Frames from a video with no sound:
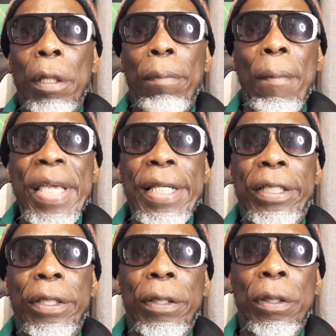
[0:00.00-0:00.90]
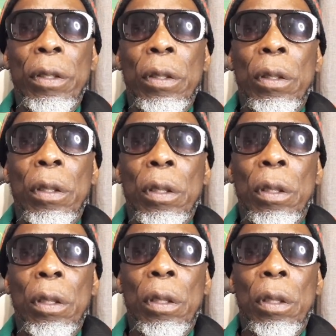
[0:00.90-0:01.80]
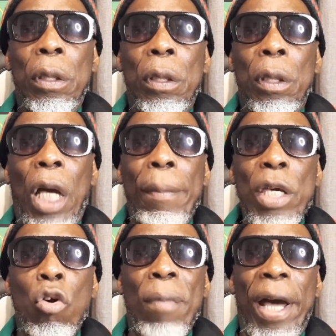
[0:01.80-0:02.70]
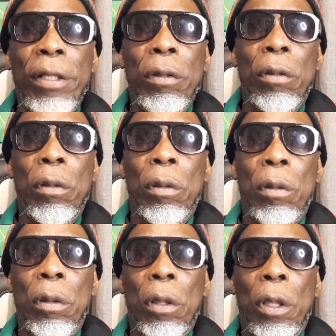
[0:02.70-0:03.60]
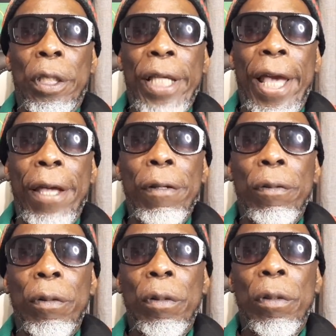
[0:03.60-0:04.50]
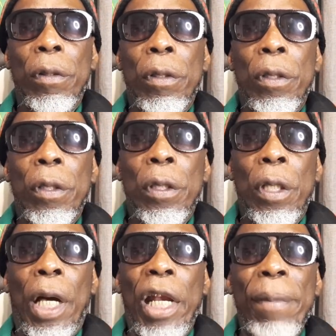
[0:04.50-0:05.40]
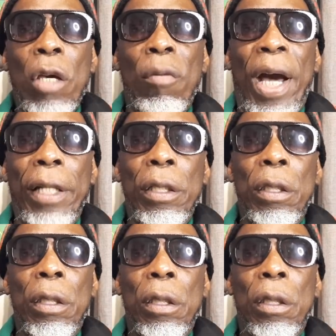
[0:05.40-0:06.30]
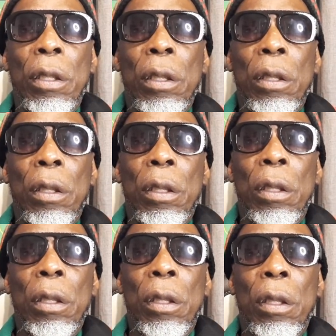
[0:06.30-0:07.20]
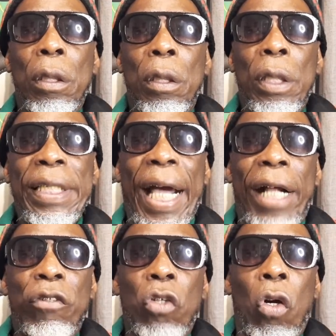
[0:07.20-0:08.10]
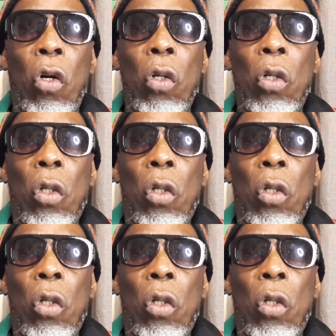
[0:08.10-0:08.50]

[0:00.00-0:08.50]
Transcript: me meet a big woman, yeah, and the big woman is also